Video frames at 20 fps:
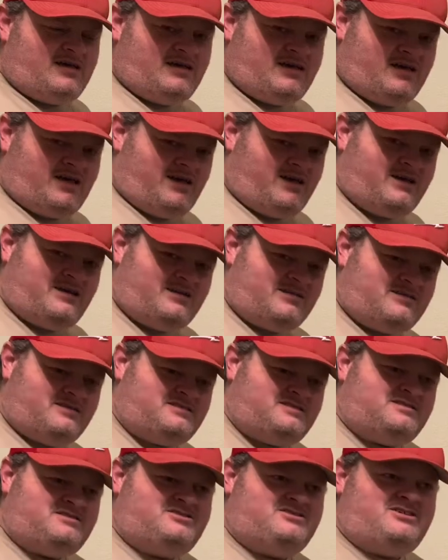Hey, this
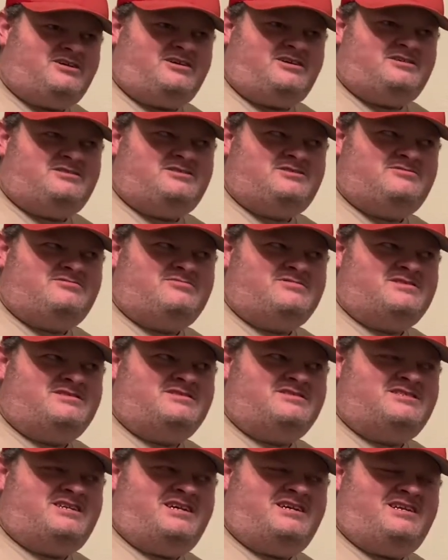is Josh with
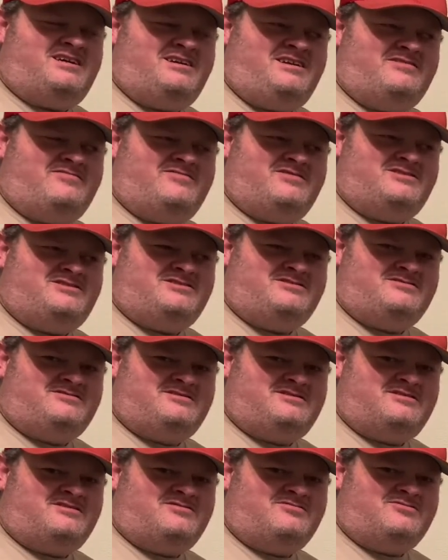J&L Adventures,
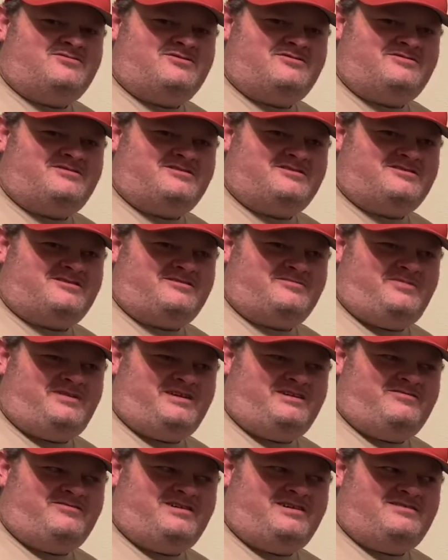the world is our
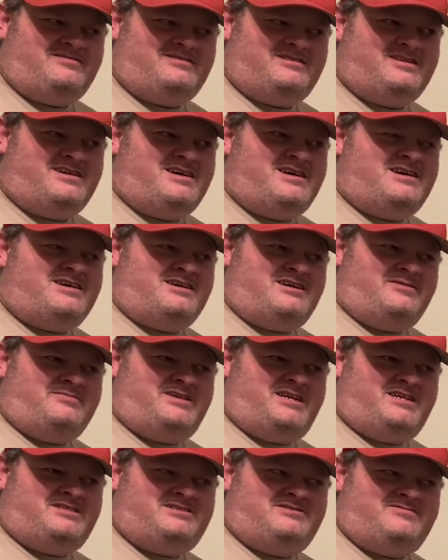playground, coming
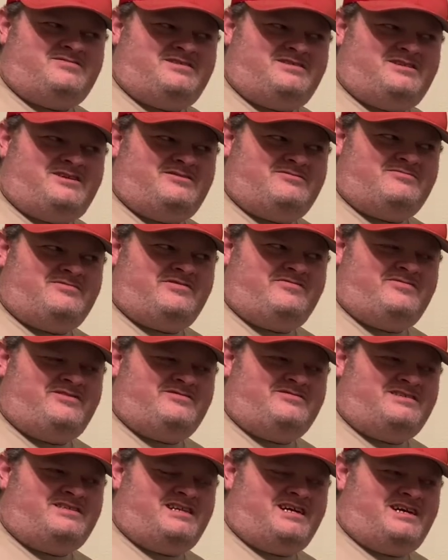at you with another review
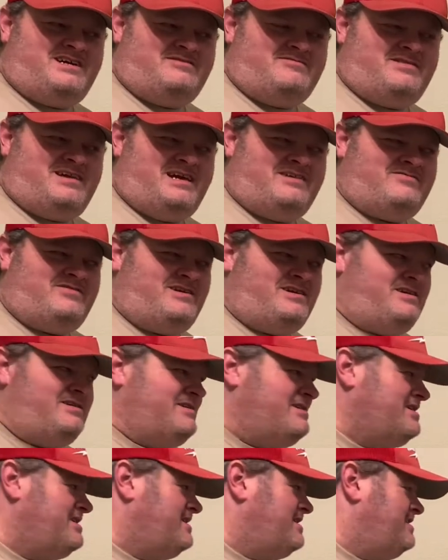today. We have a
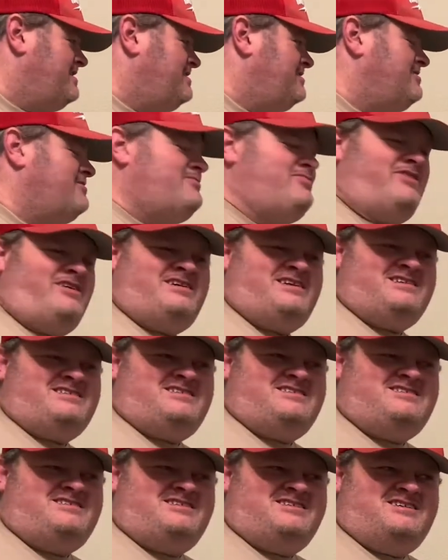new
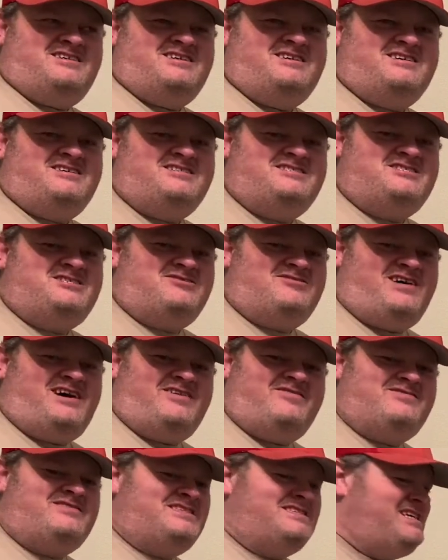product to show
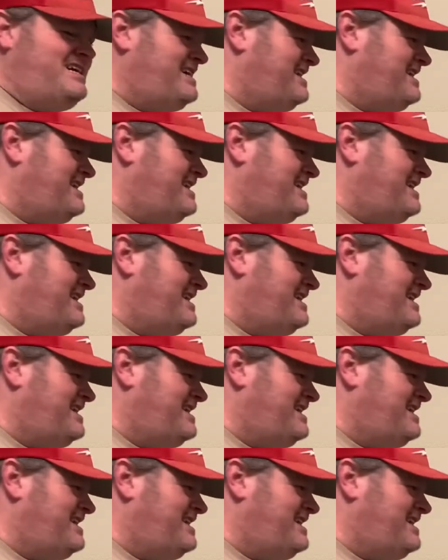off today.